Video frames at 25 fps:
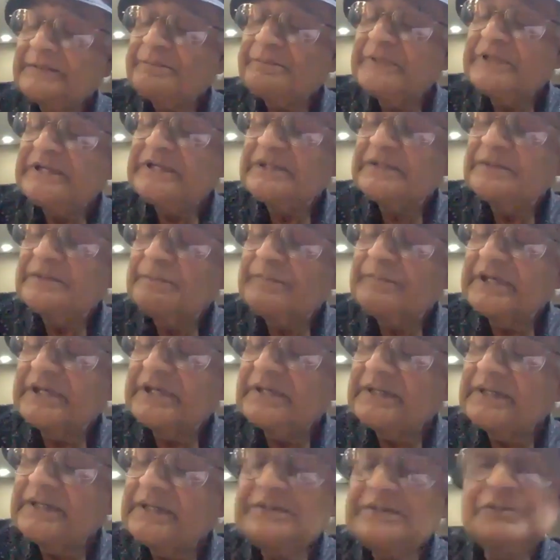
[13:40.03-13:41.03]
me
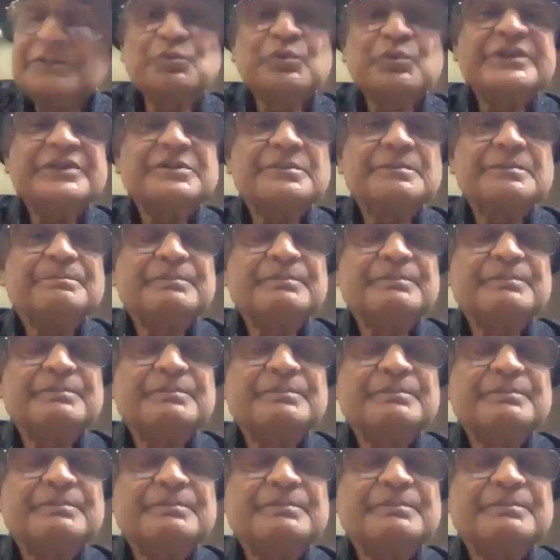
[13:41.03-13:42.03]
begin with
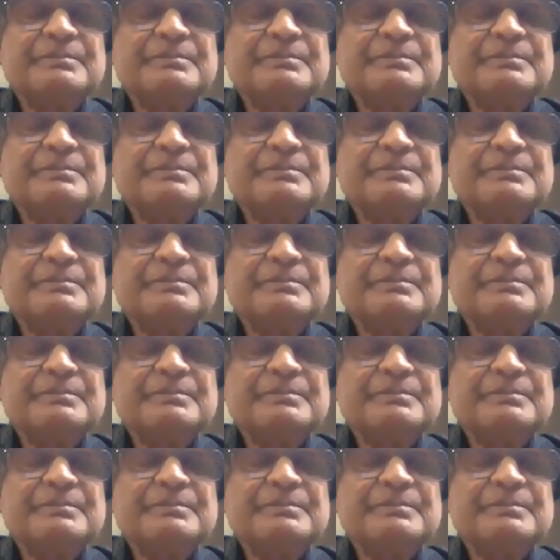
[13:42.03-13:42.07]
basic